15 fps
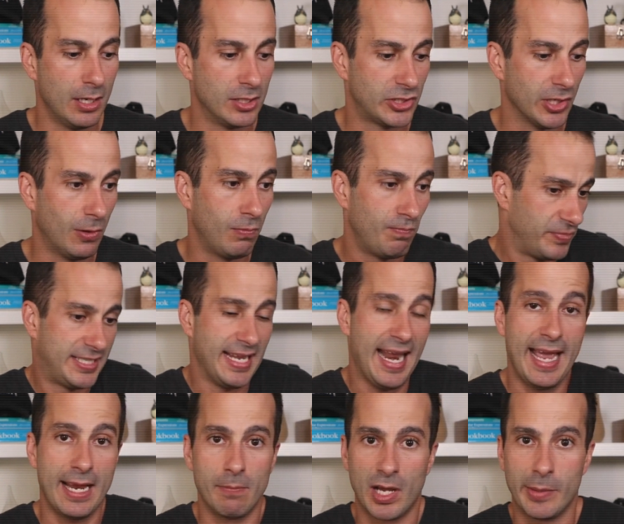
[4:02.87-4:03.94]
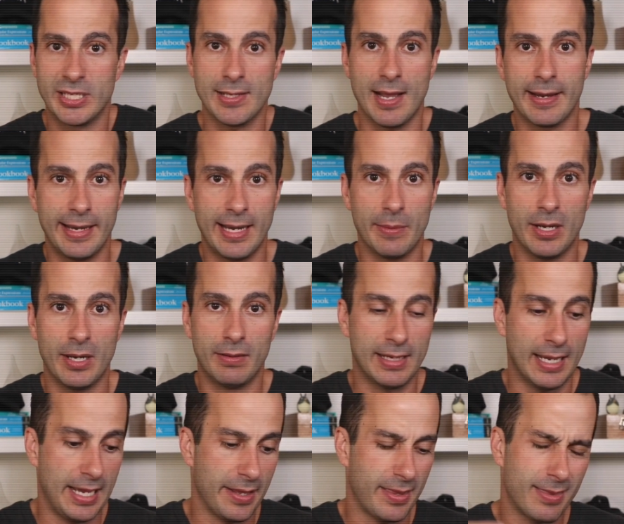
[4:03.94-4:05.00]
So today, I'm going to be talking
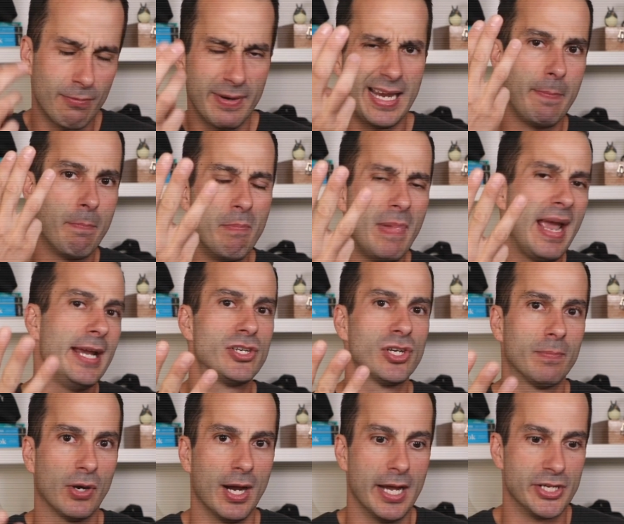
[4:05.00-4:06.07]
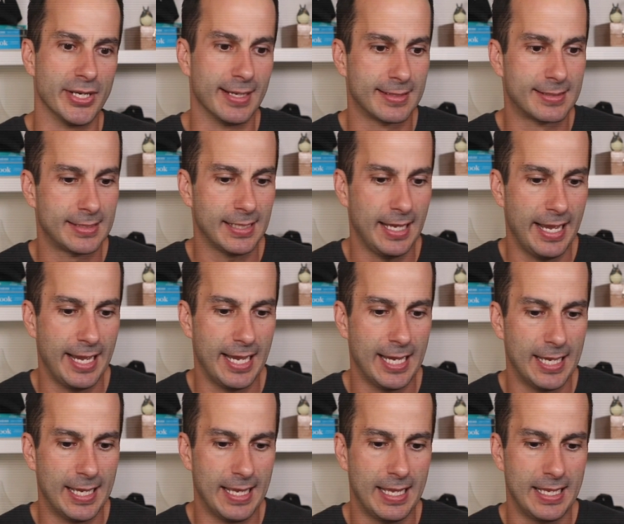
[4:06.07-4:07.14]
about three major projects.
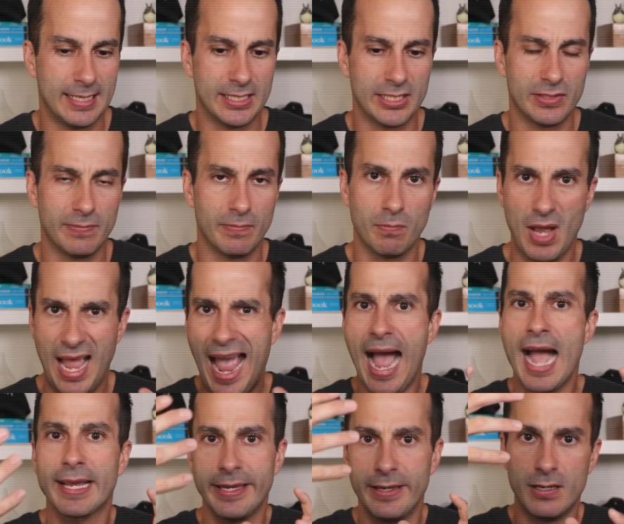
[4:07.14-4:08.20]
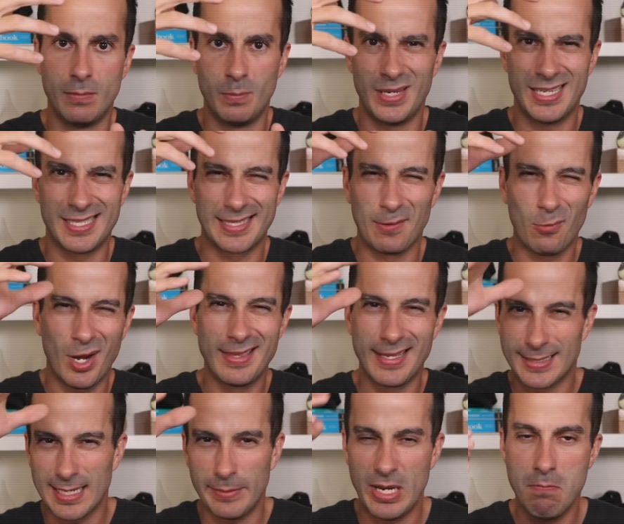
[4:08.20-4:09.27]
Hackium is the one
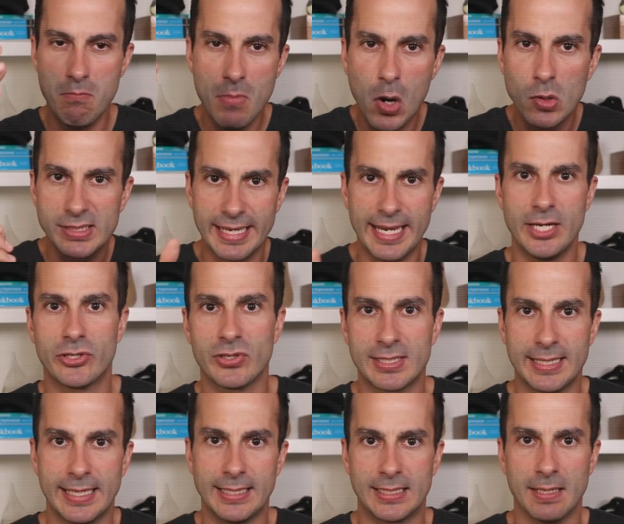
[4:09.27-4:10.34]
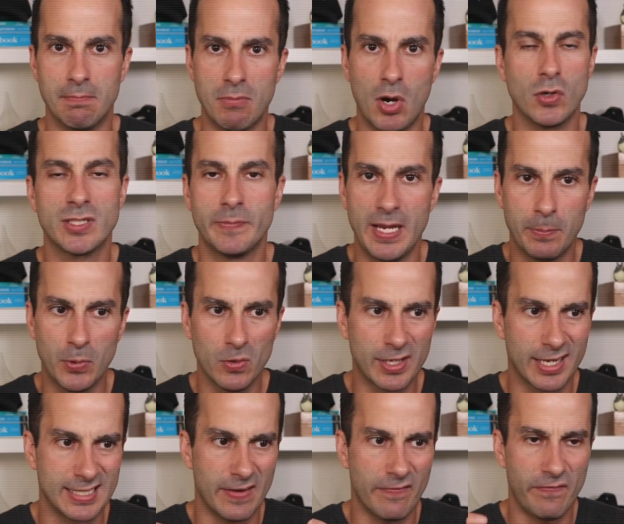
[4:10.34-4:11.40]
that's going to be most interesting to most people
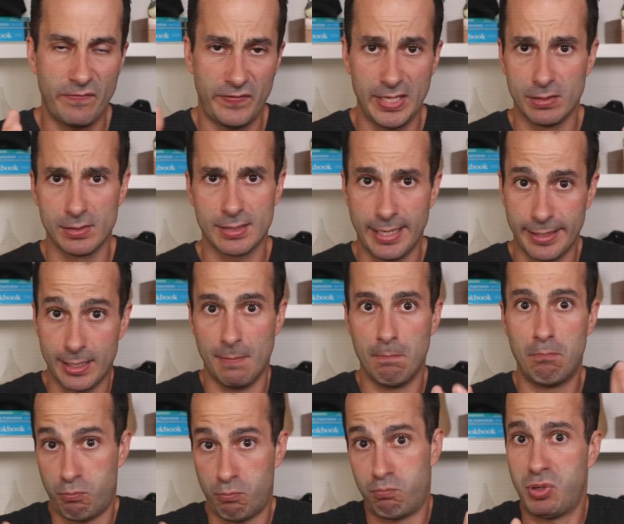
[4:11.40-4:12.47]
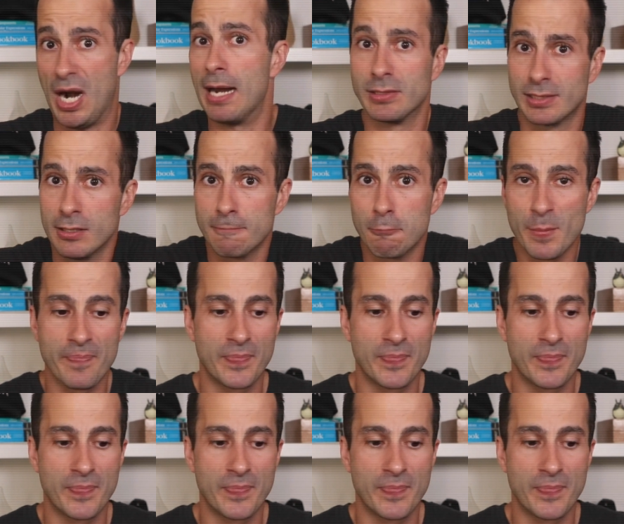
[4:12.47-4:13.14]
because it feels like a browser.